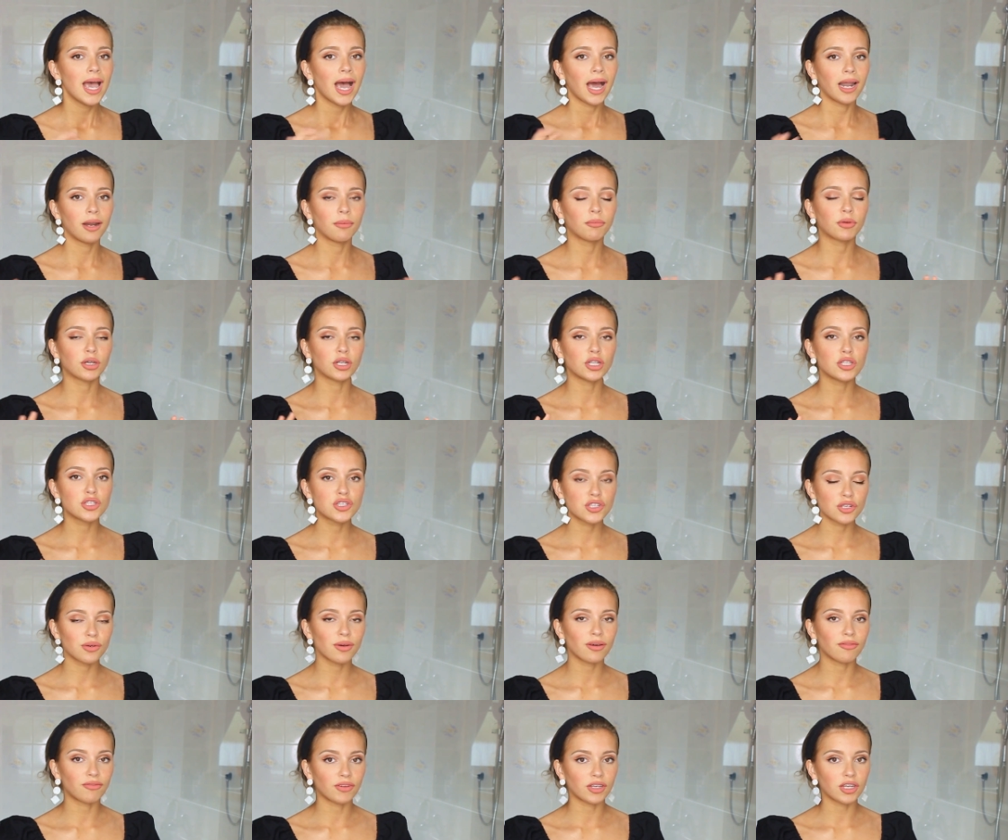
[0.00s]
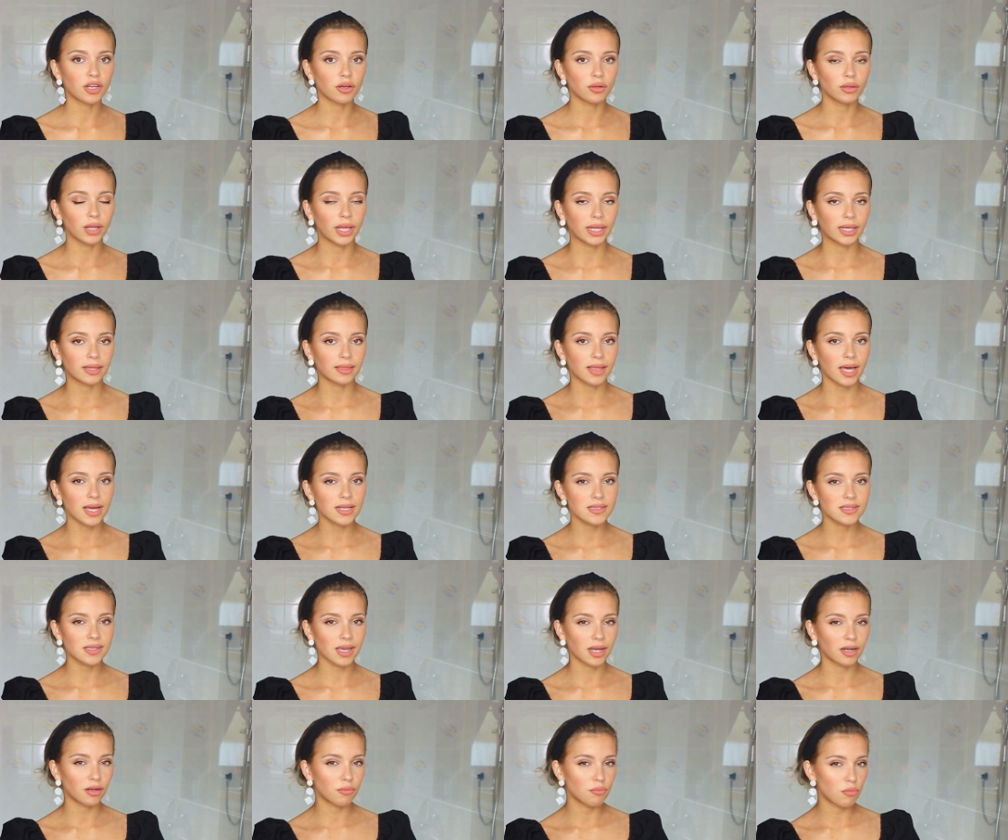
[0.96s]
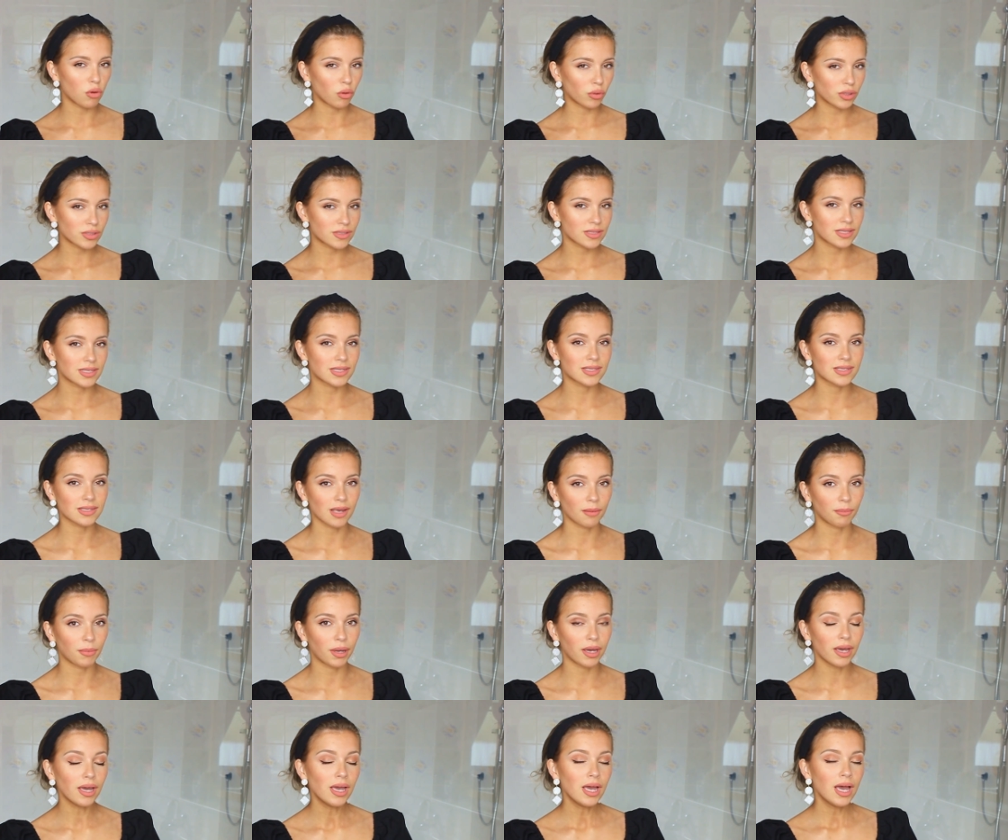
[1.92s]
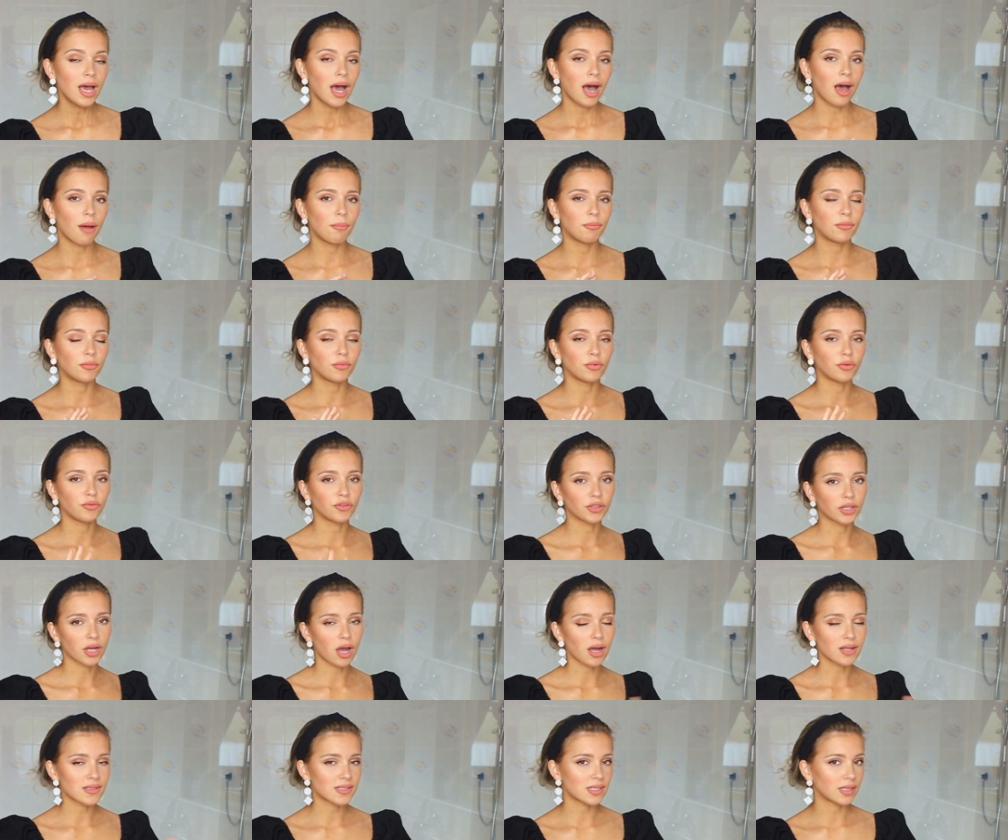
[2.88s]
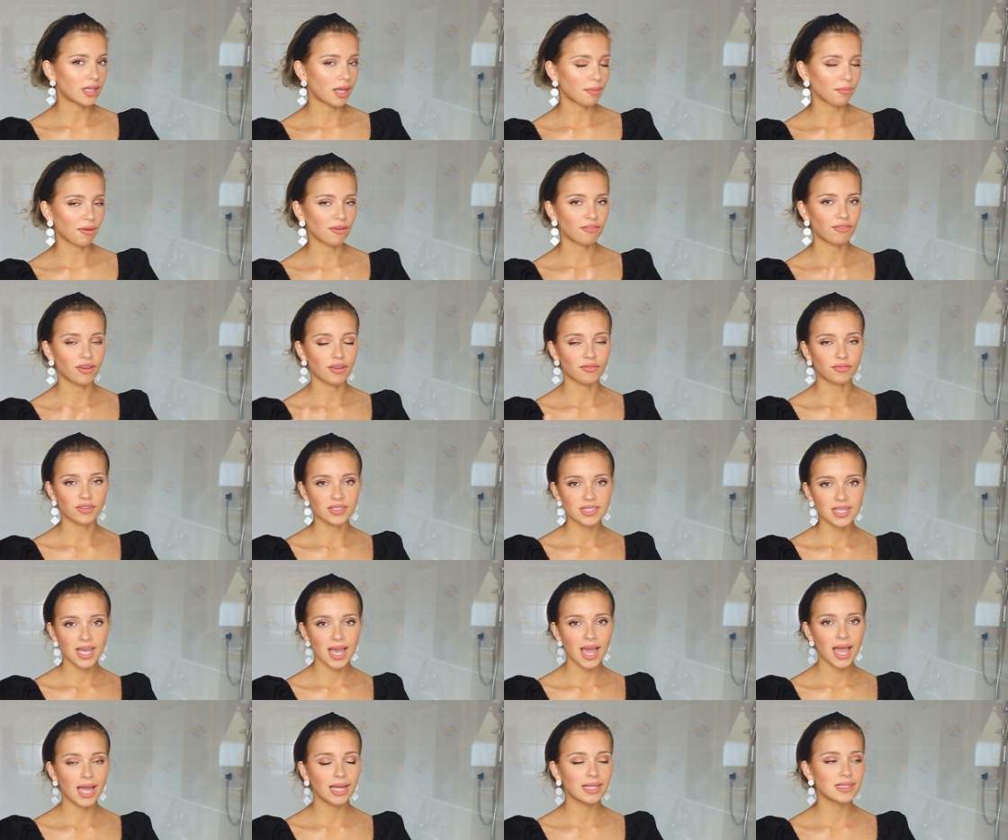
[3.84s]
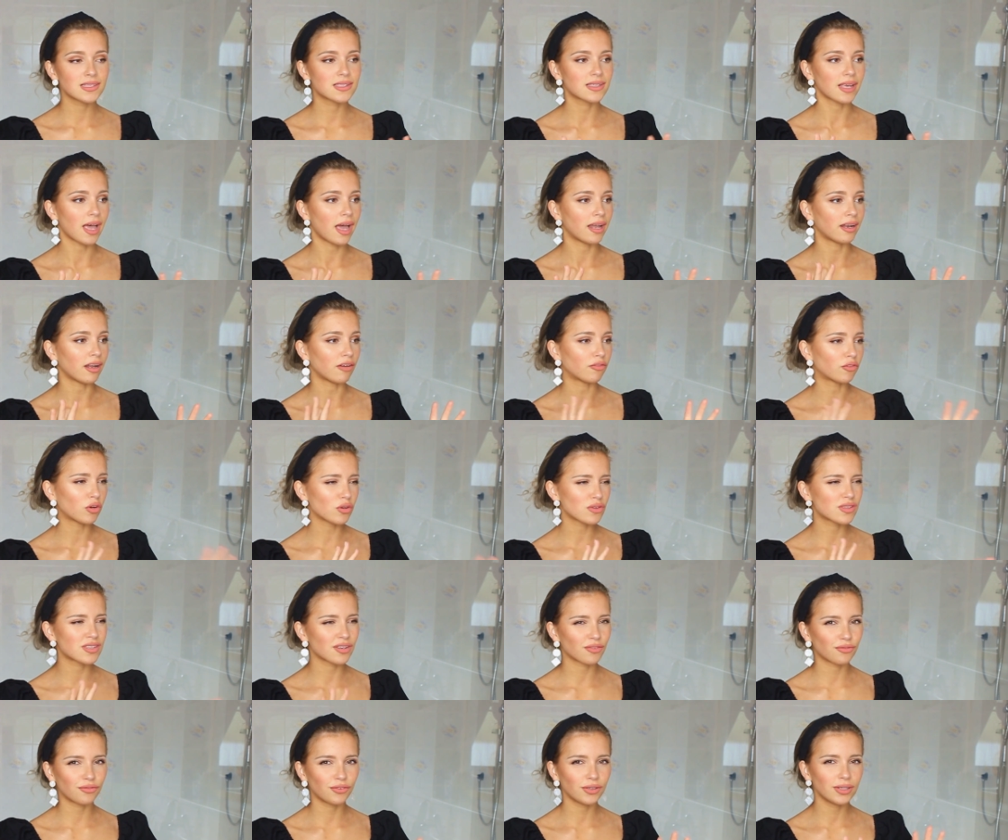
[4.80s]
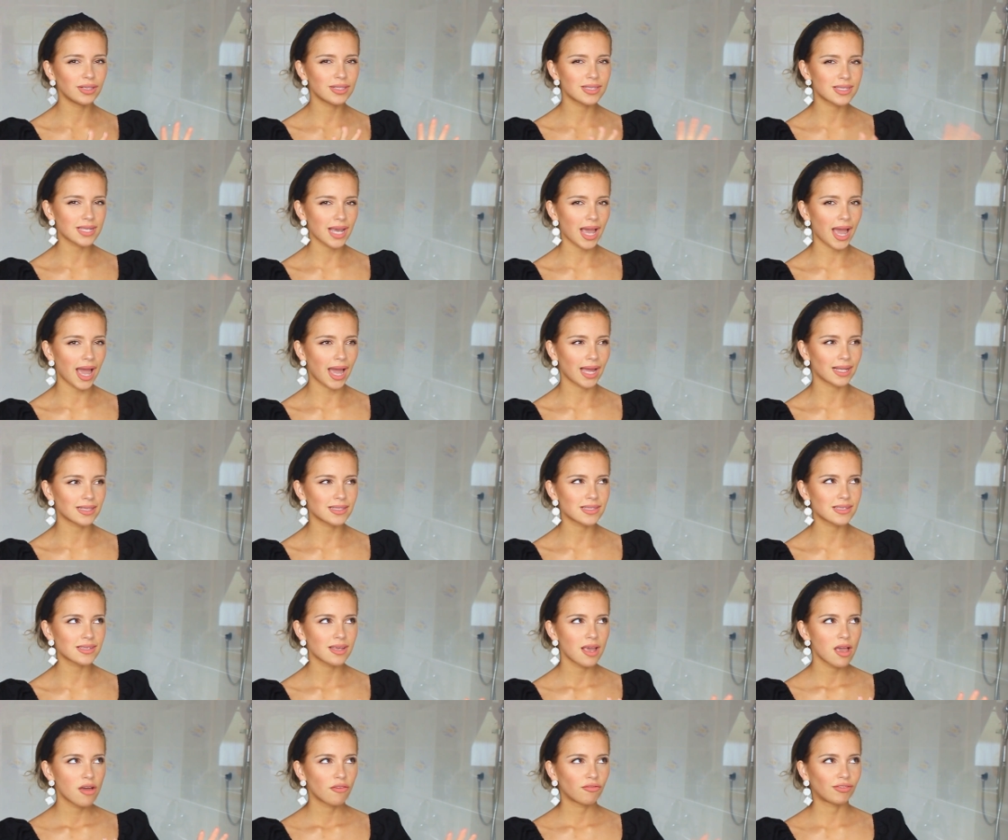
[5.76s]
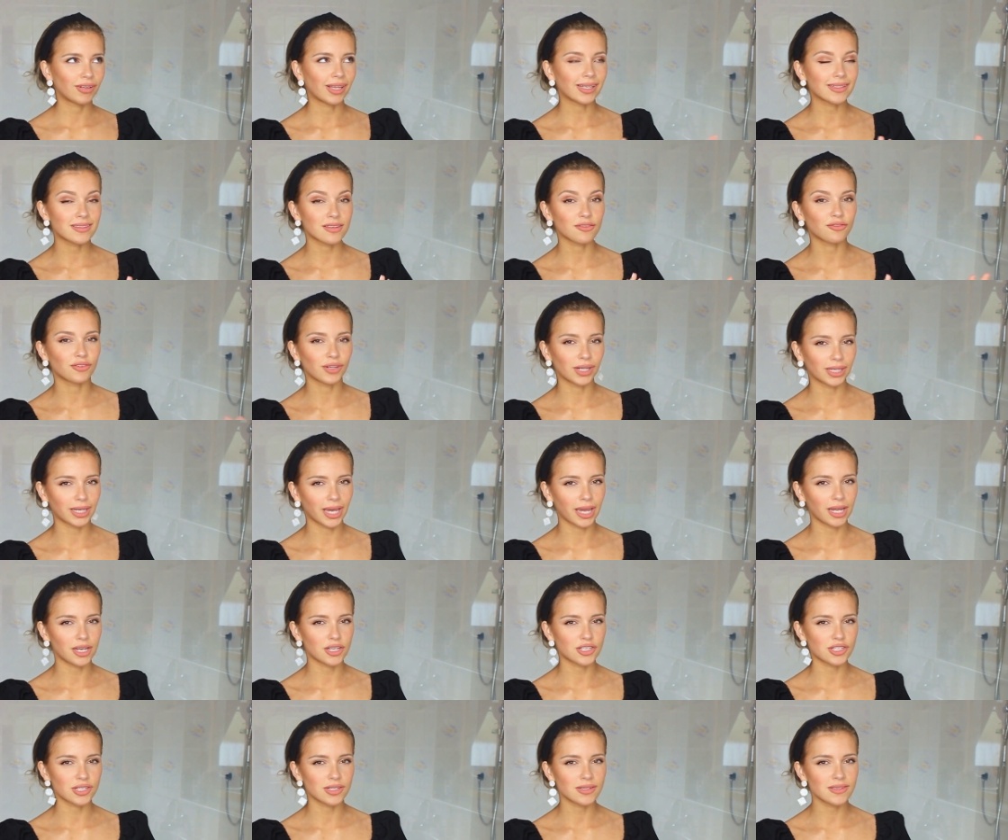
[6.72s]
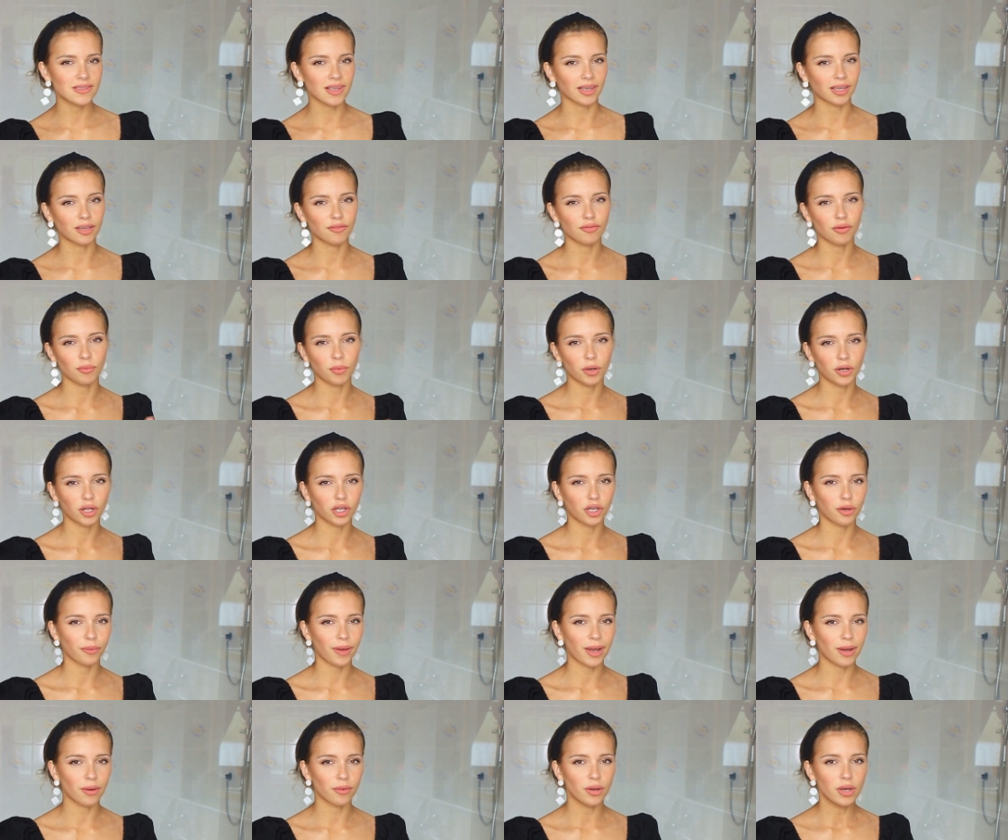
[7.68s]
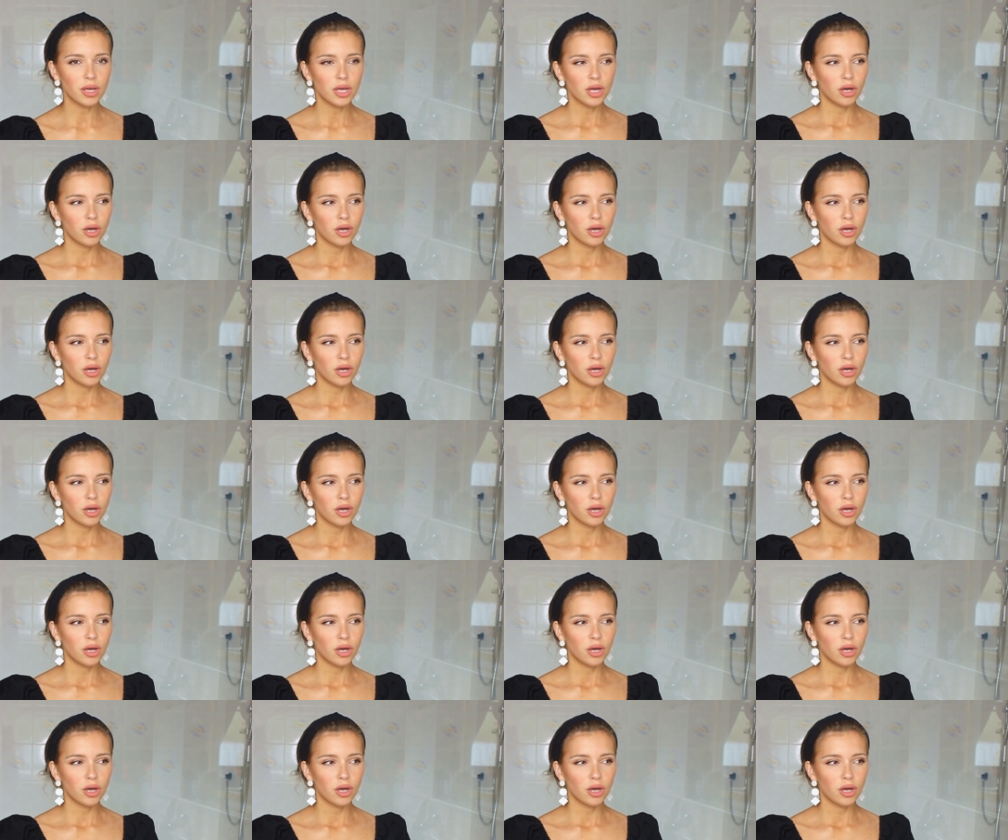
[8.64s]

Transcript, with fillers: and I'm gonna do a video like that, it's kind of more into the summer, um, regarding like my favourite tans, and I've got different tans for like different occasions. Like if I want to go out